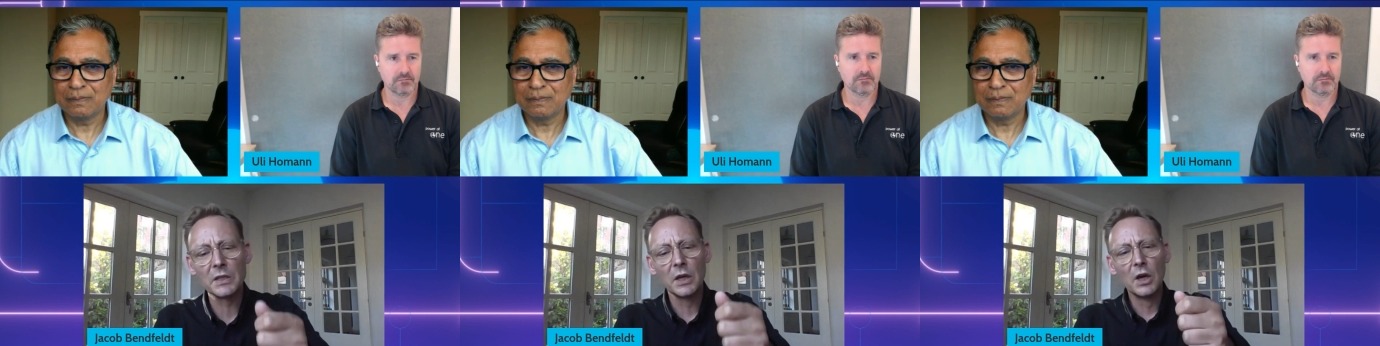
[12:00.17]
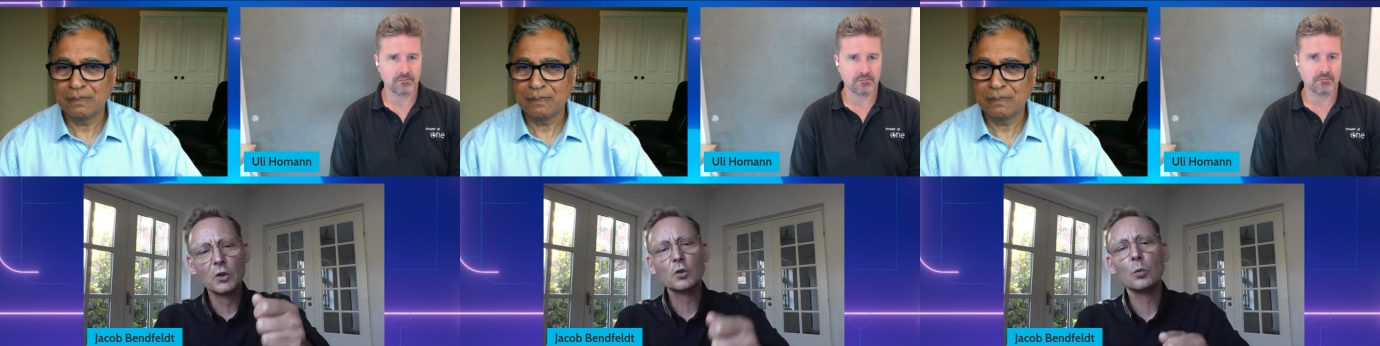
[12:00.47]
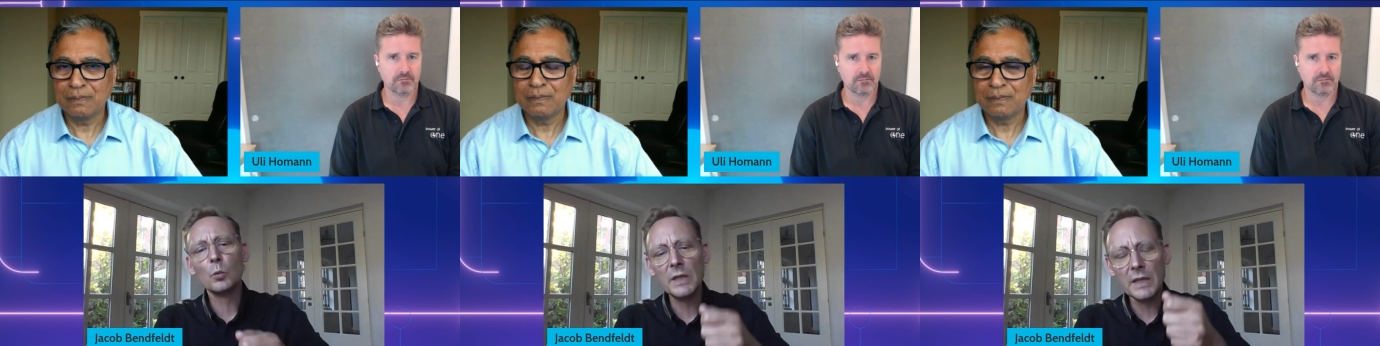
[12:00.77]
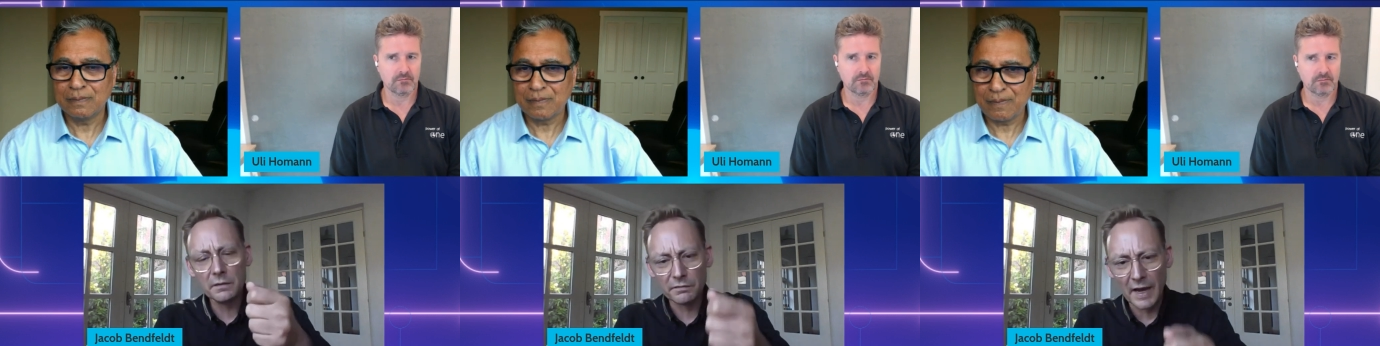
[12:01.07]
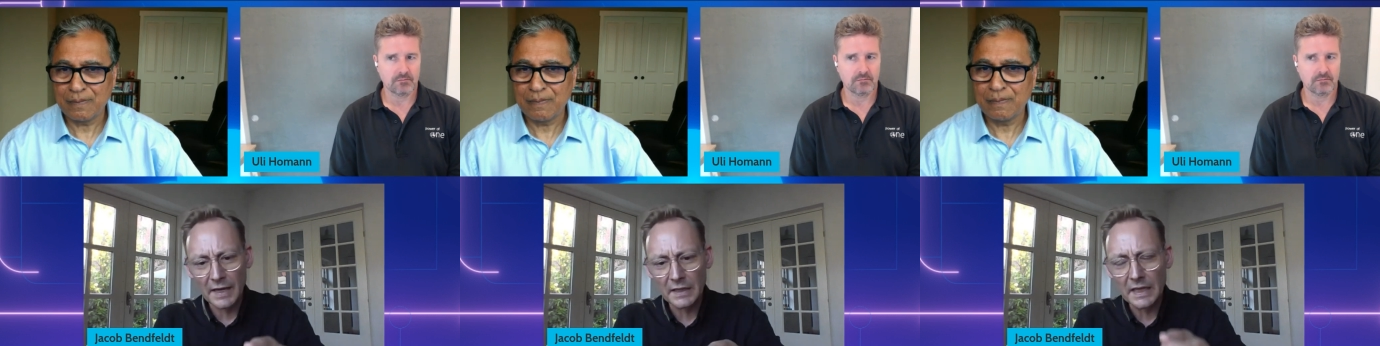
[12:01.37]
Speaker 1: to reinvent
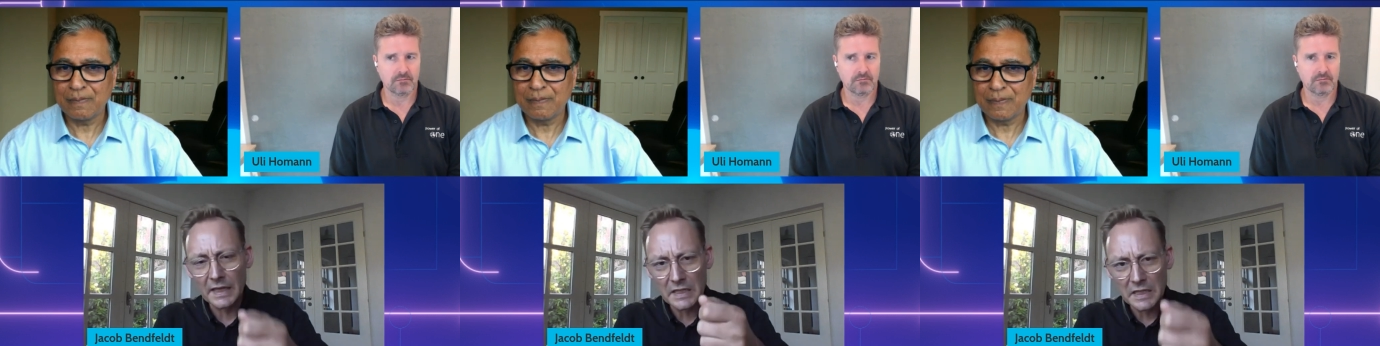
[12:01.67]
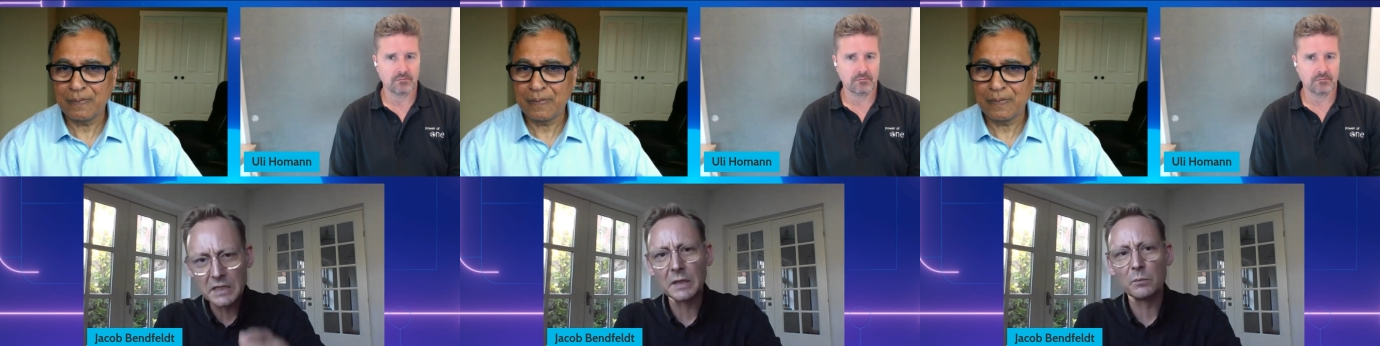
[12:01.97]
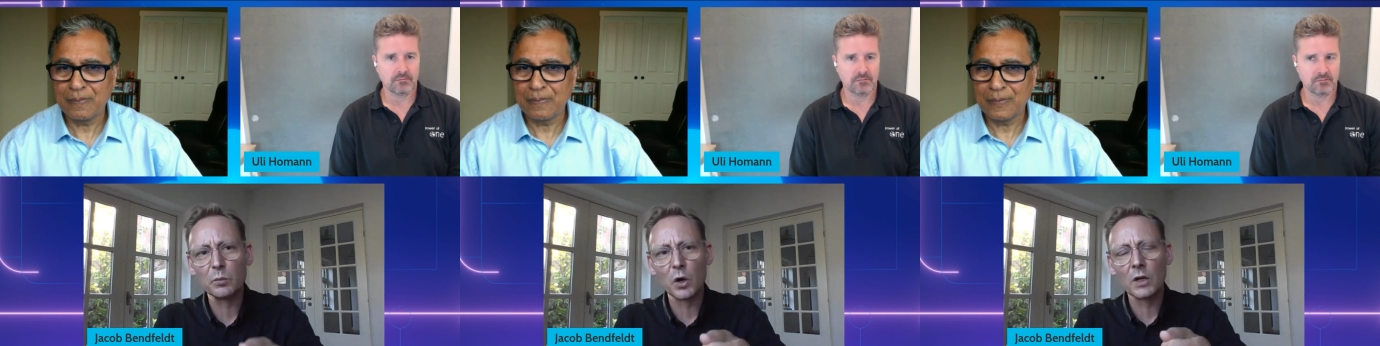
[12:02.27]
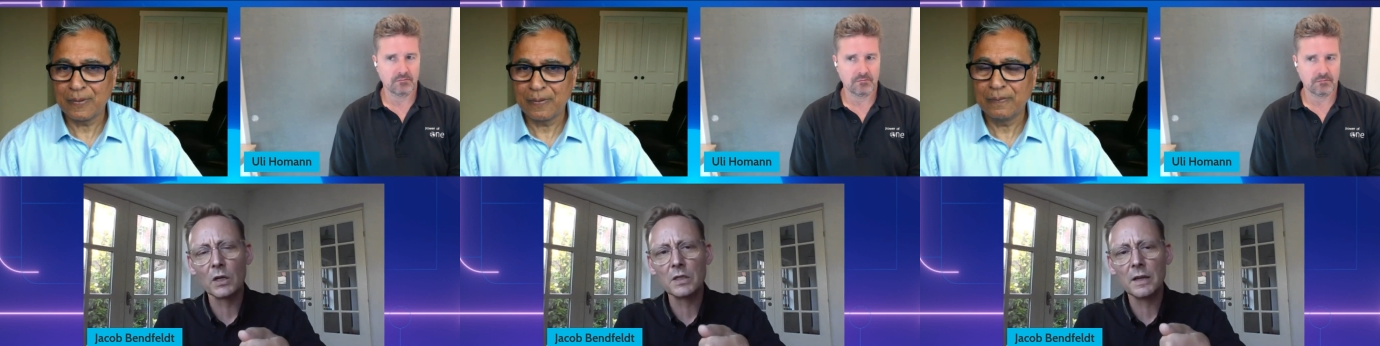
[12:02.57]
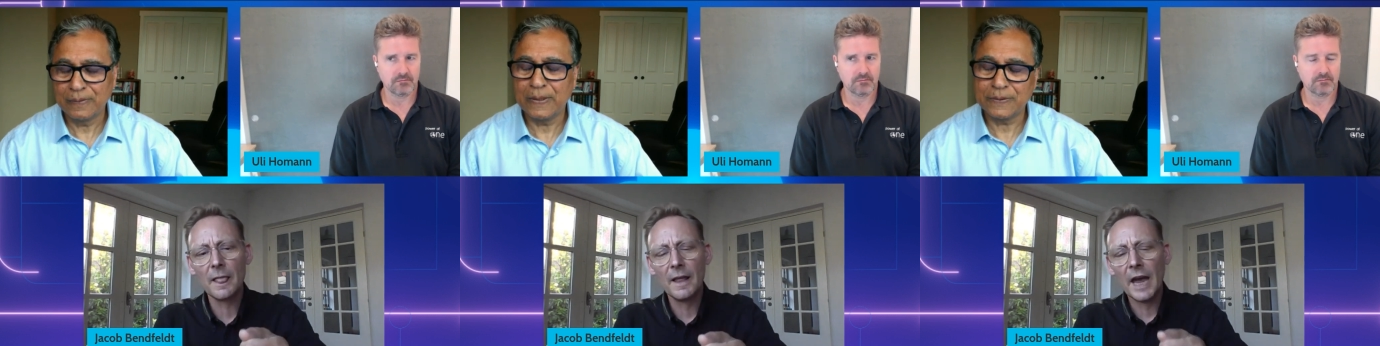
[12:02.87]
existing products
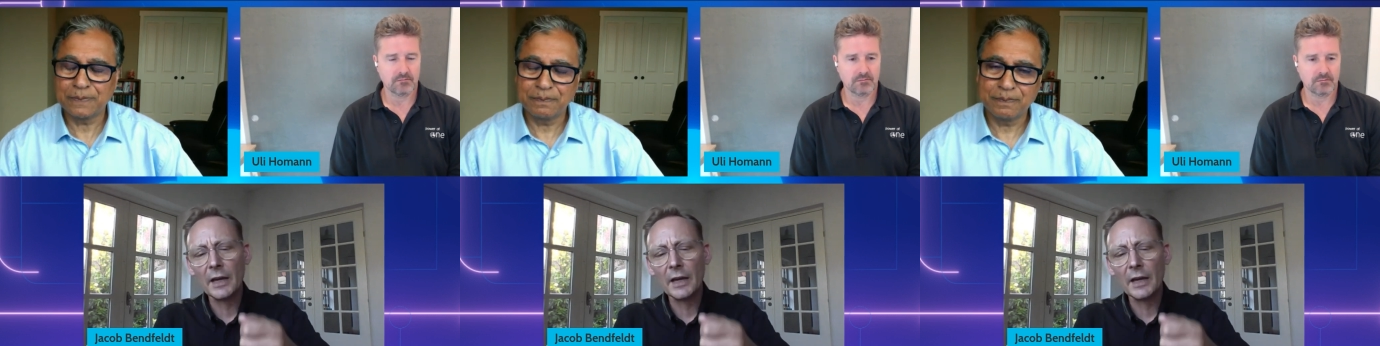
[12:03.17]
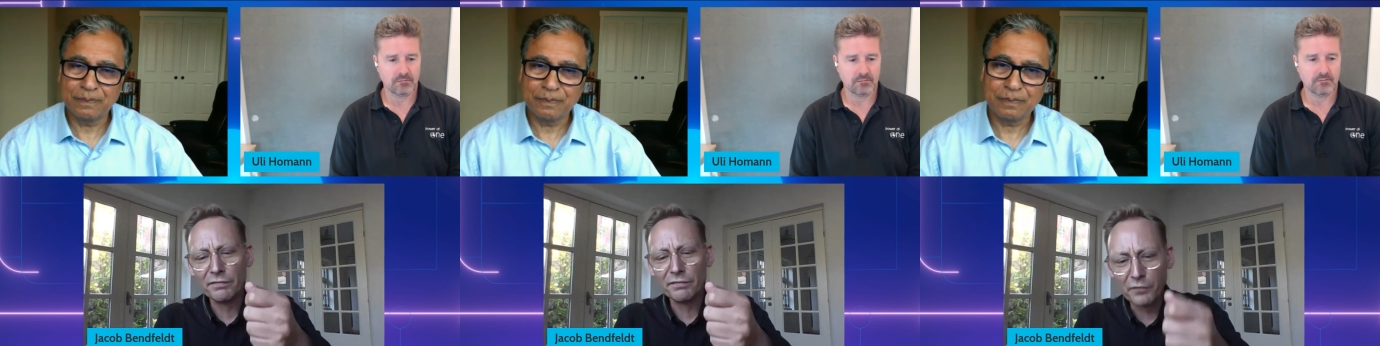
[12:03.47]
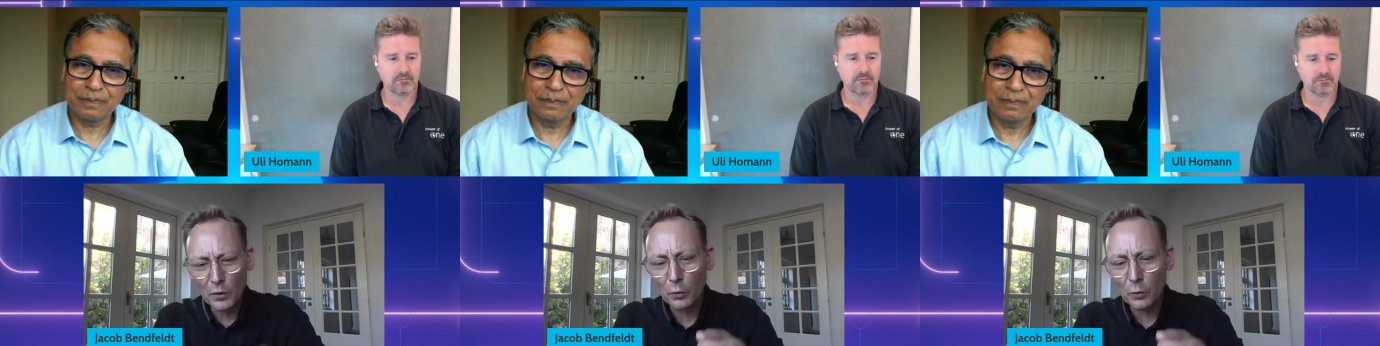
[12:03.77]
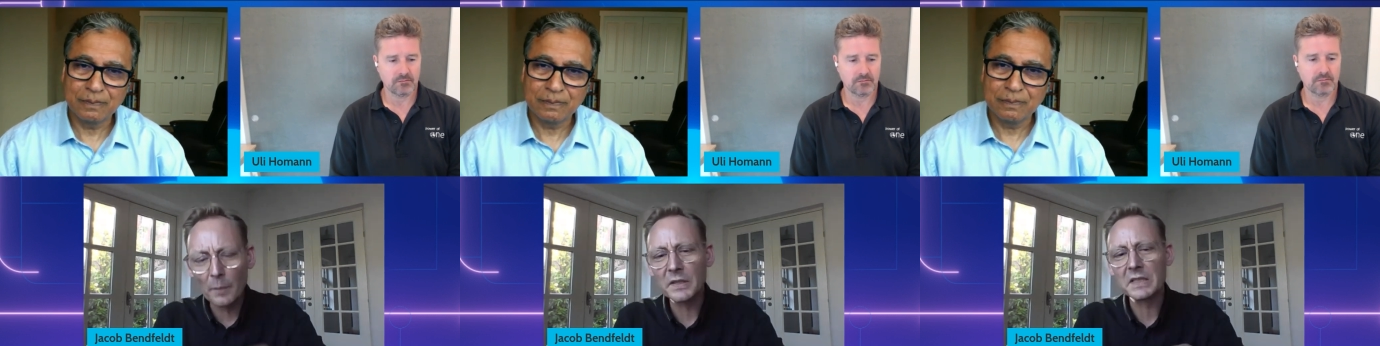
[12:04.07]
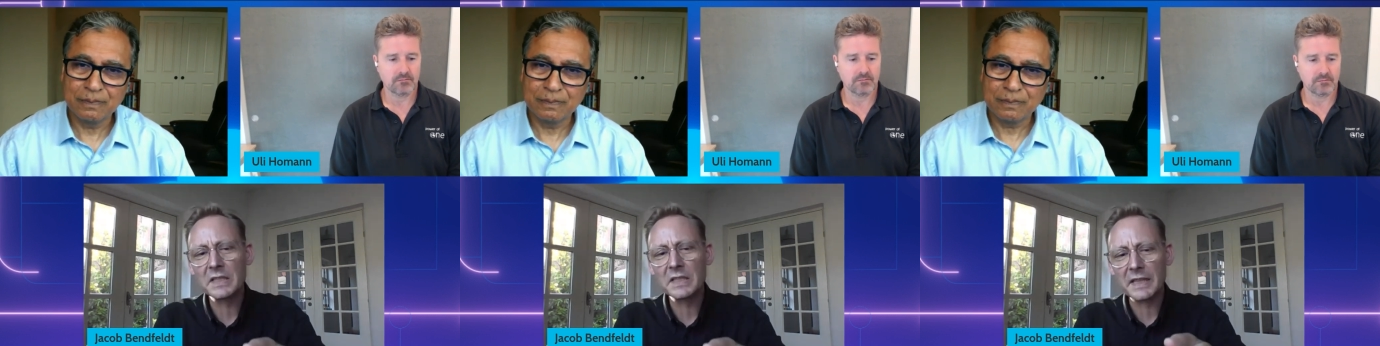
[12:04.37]
and go further up the
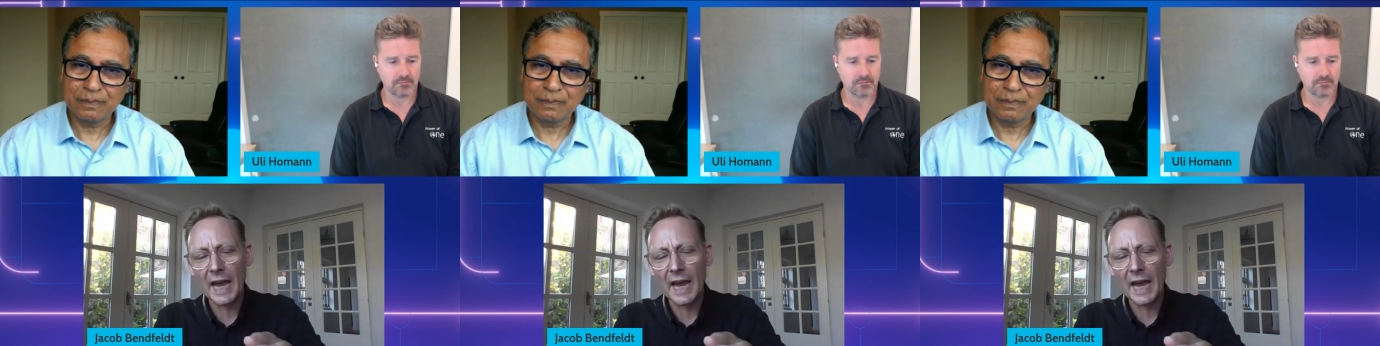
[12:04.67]
stack.